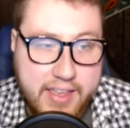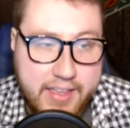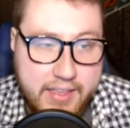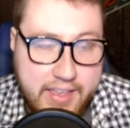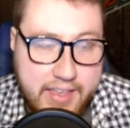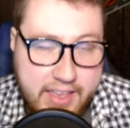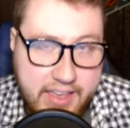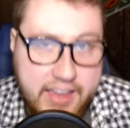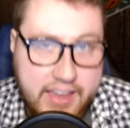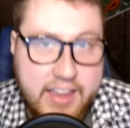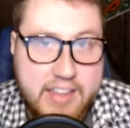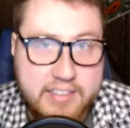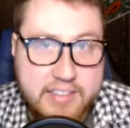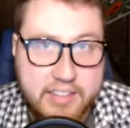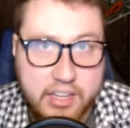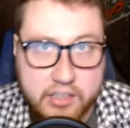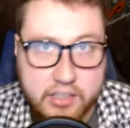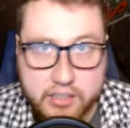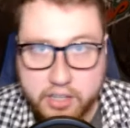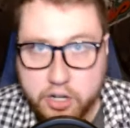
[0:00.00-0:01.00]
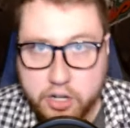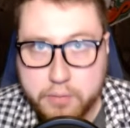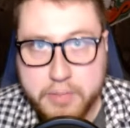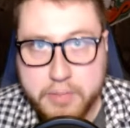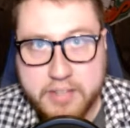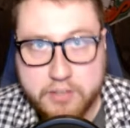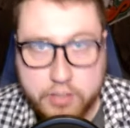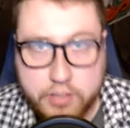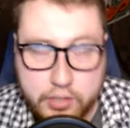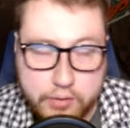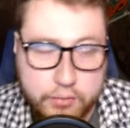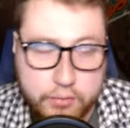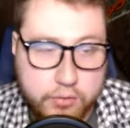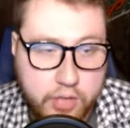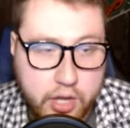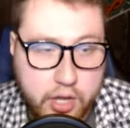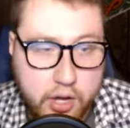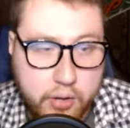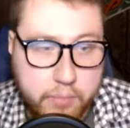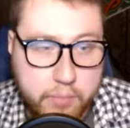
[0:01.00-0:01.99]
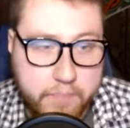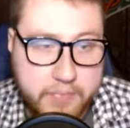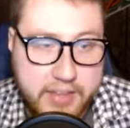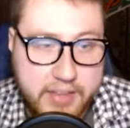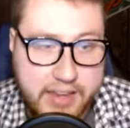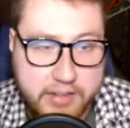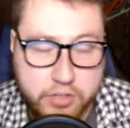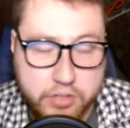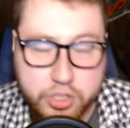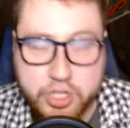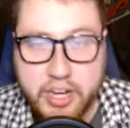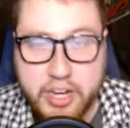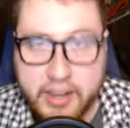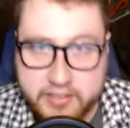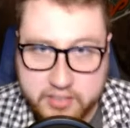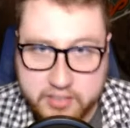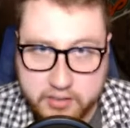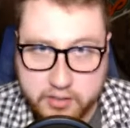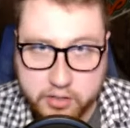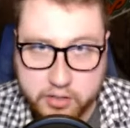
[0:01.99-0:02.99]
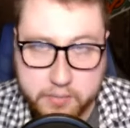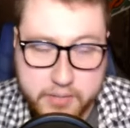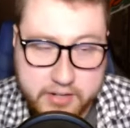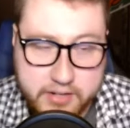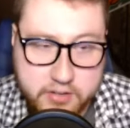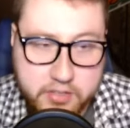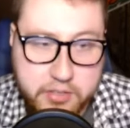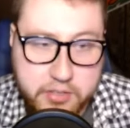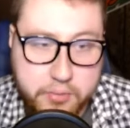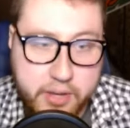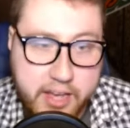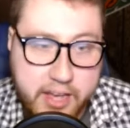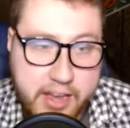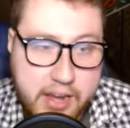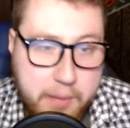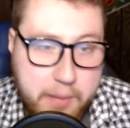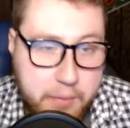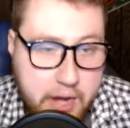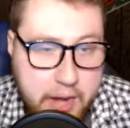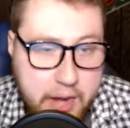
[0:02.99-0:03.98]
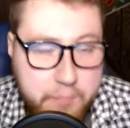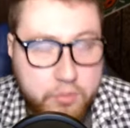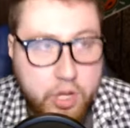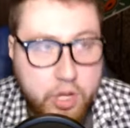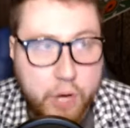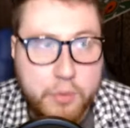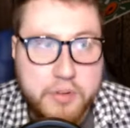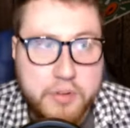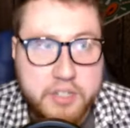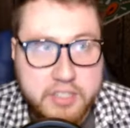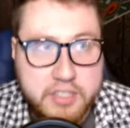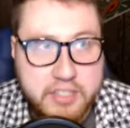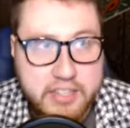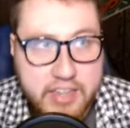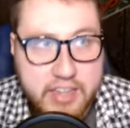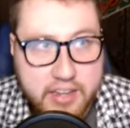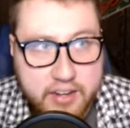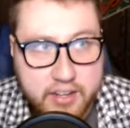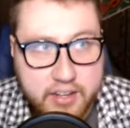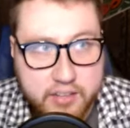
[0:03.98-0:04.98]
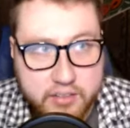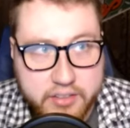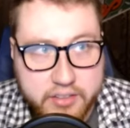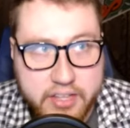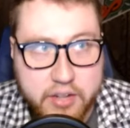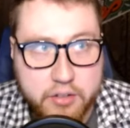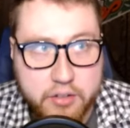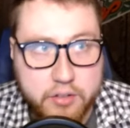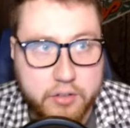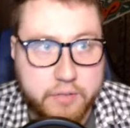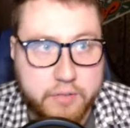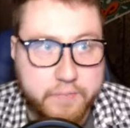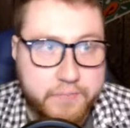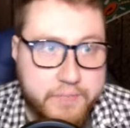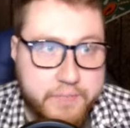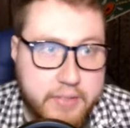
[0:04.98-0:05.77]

Higgins a little bit too low and Chase a little bit too high. And I'm going to get a little...